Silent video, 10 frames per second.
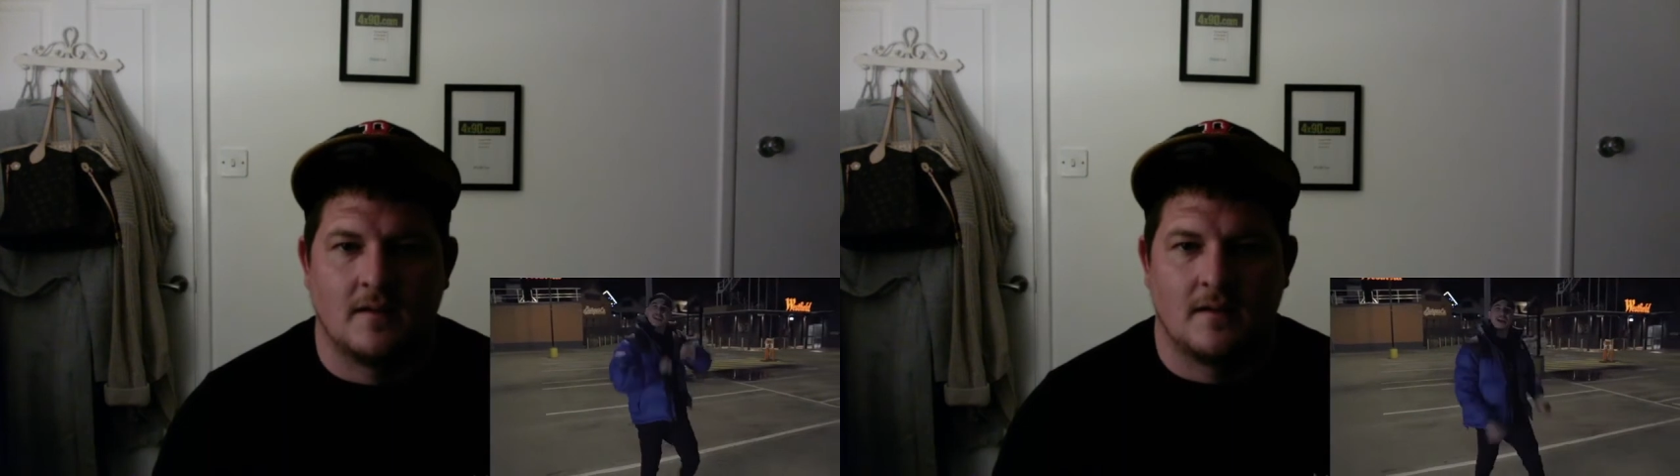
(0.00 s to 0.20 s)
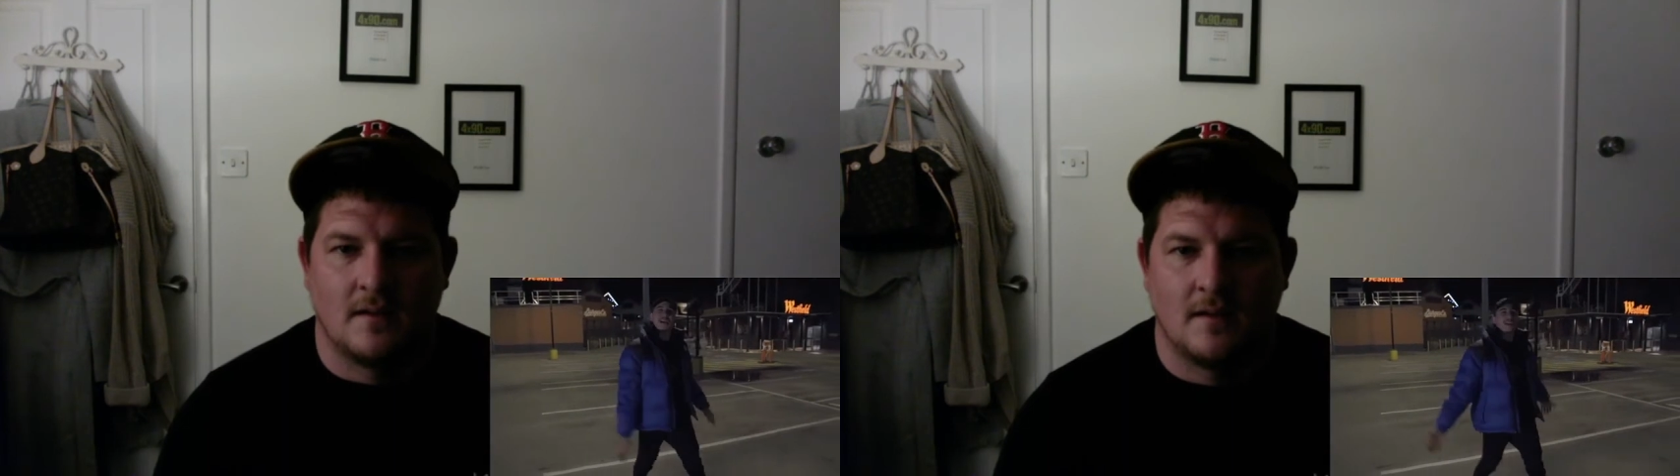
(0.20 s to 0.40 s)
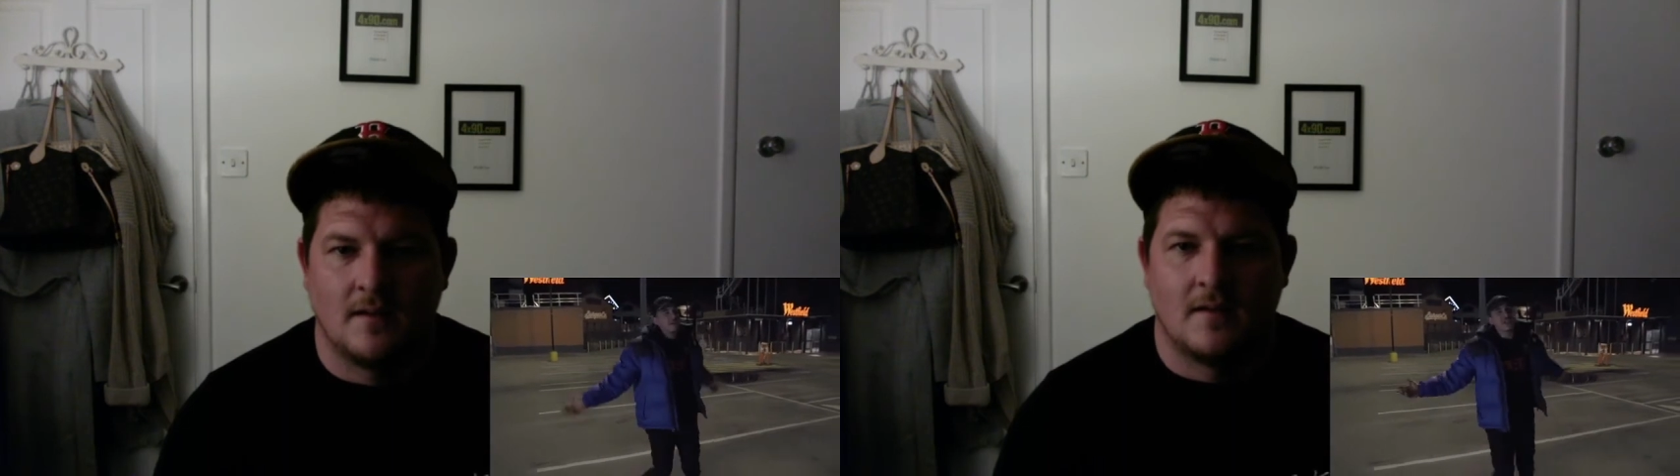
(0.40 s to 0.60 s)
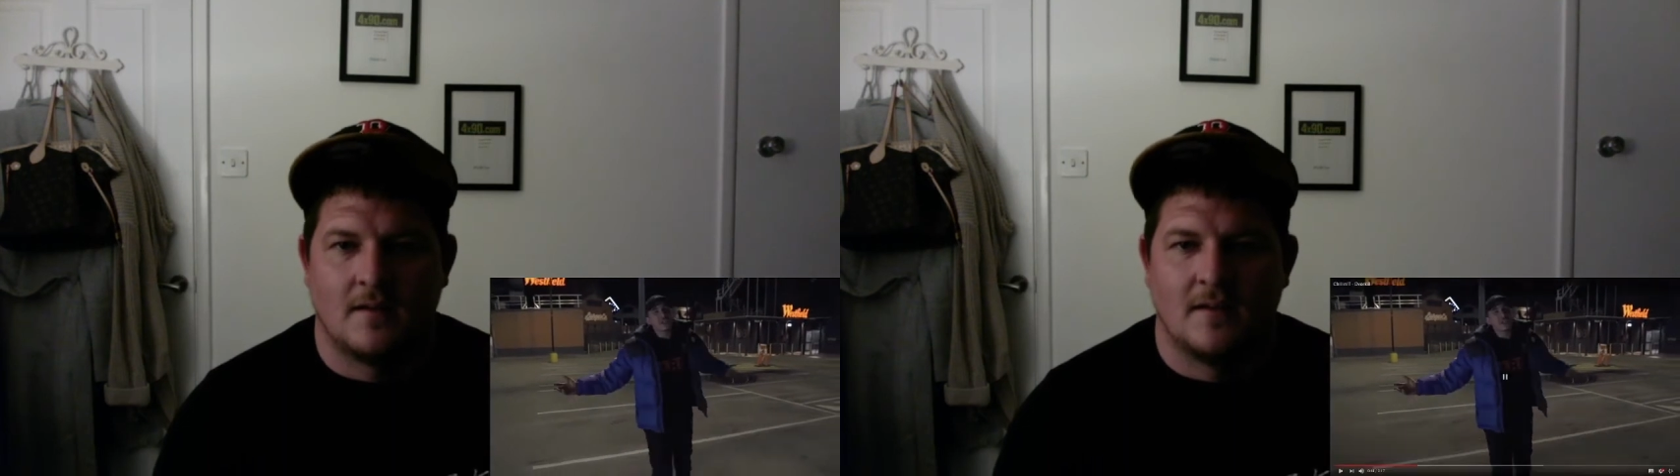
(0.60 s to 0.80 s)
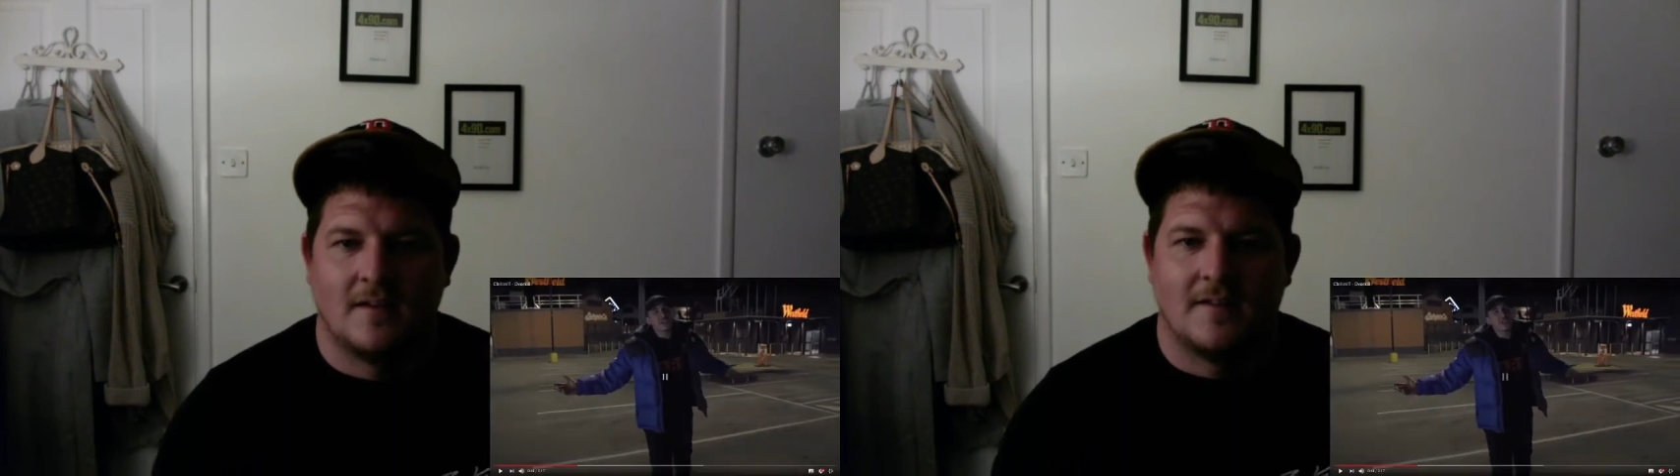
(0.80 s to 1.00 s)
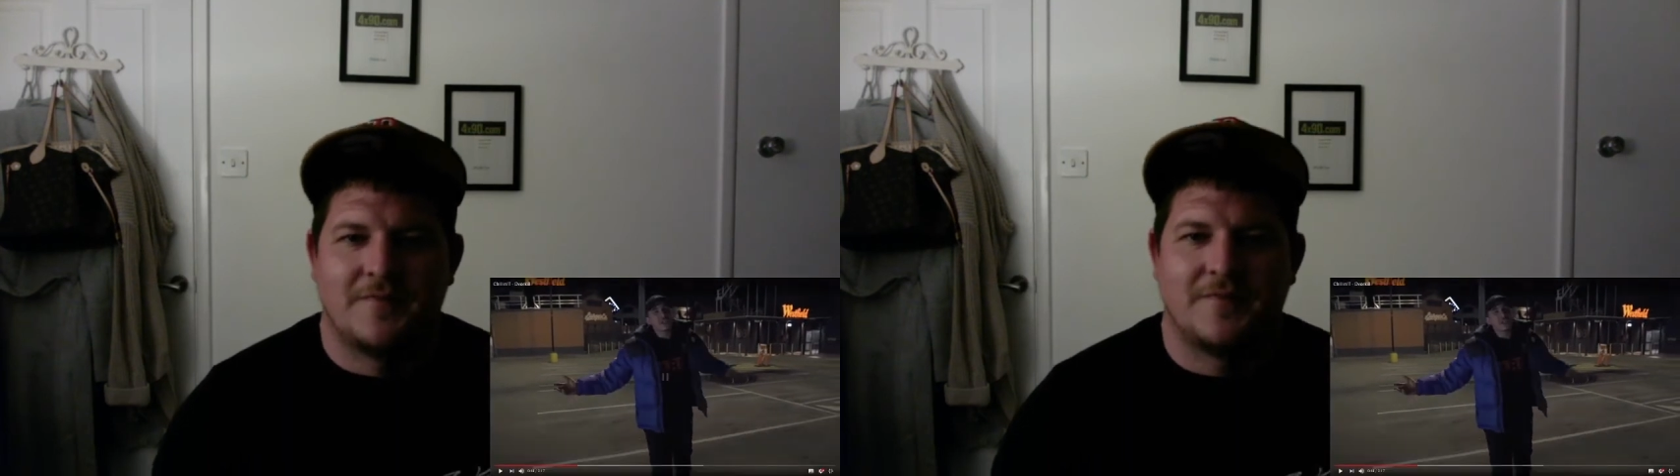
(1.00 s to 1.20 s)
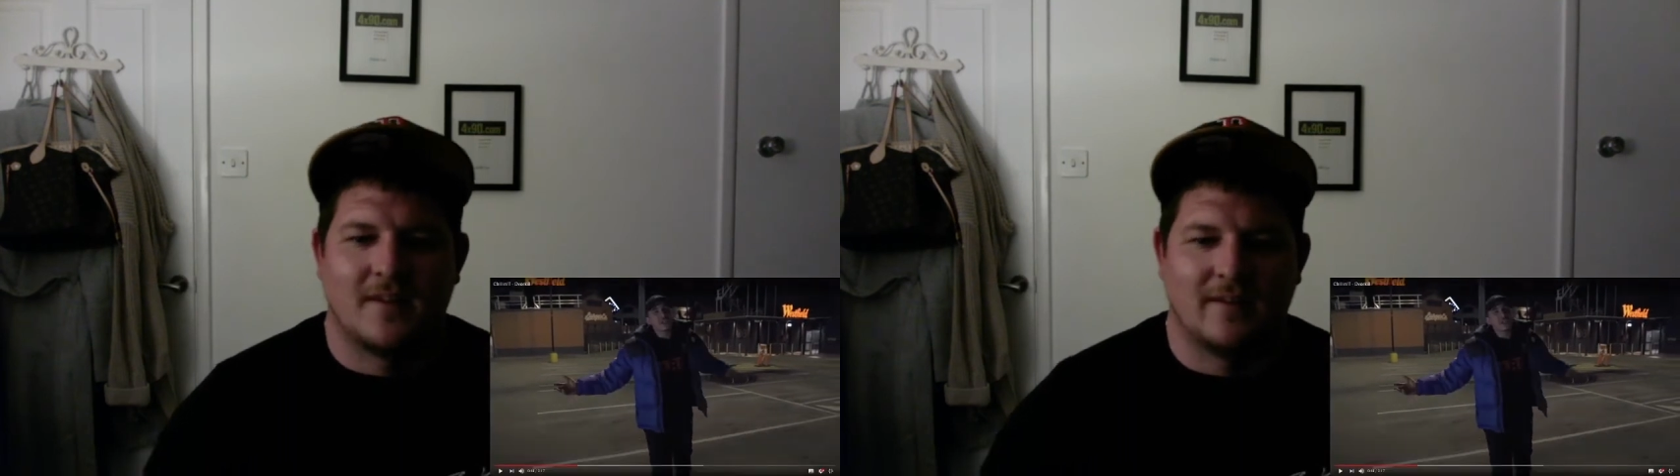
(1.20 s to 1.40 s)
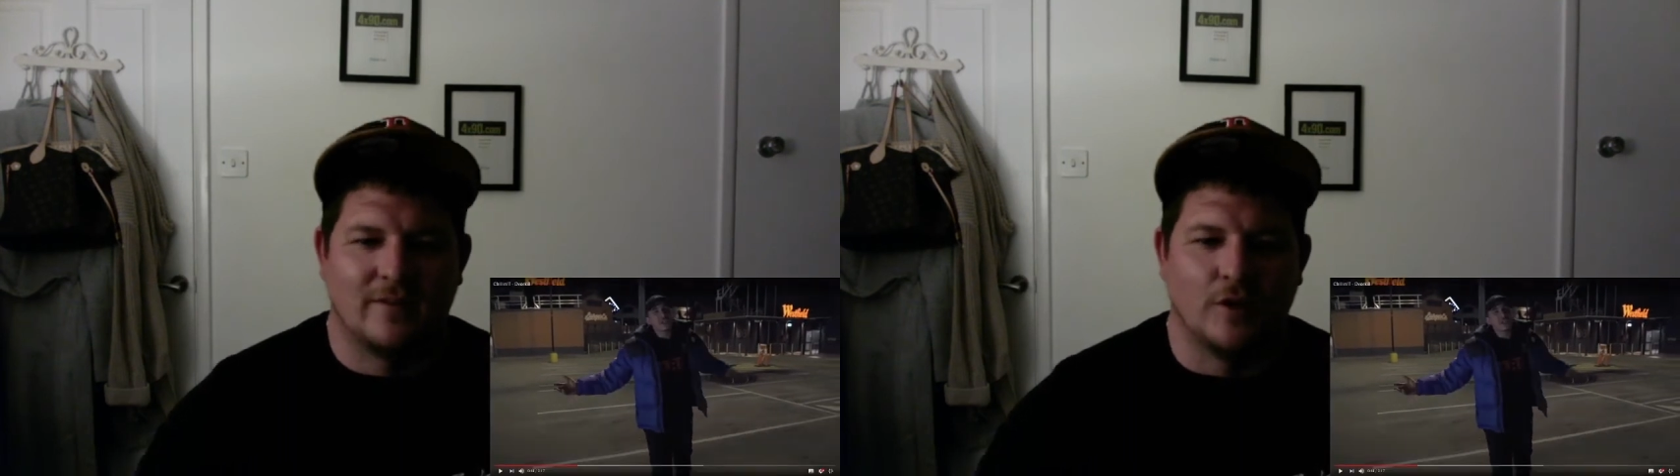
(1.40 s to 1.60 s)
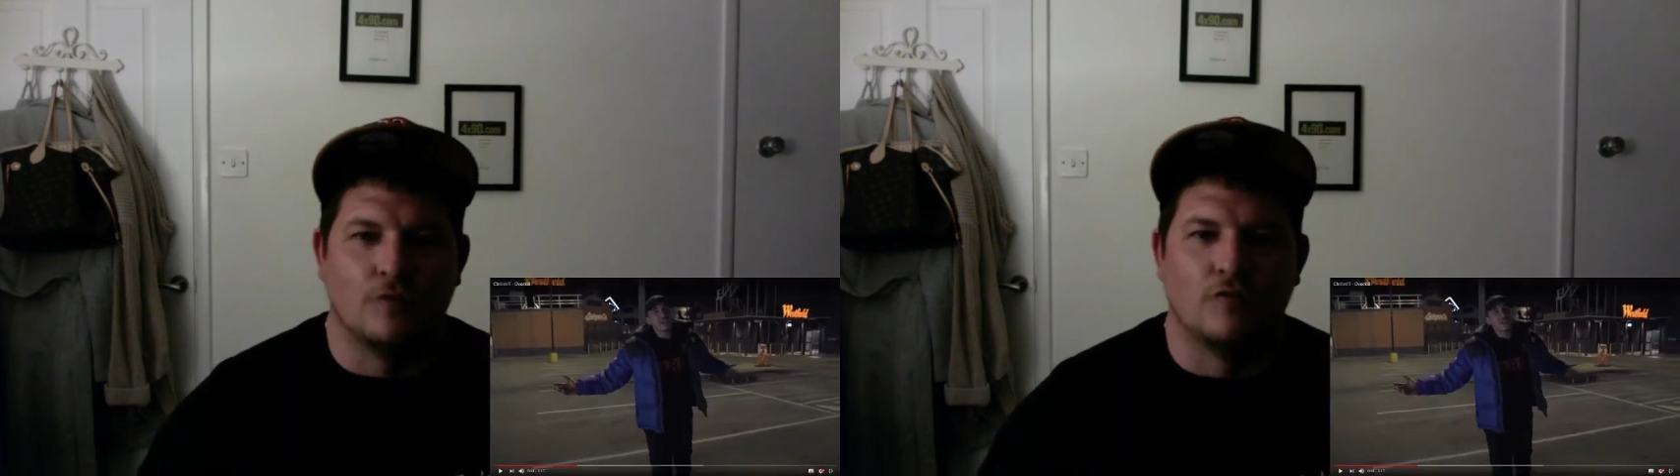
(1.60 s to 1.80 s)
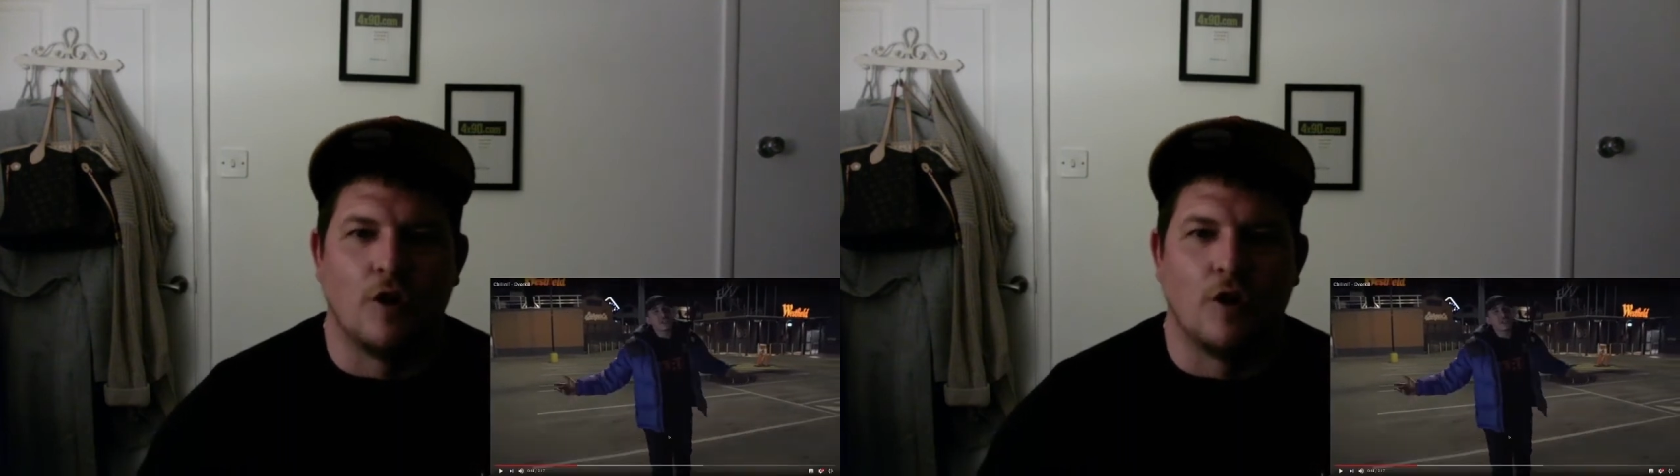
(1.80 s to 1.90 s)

cunt. You ain't got.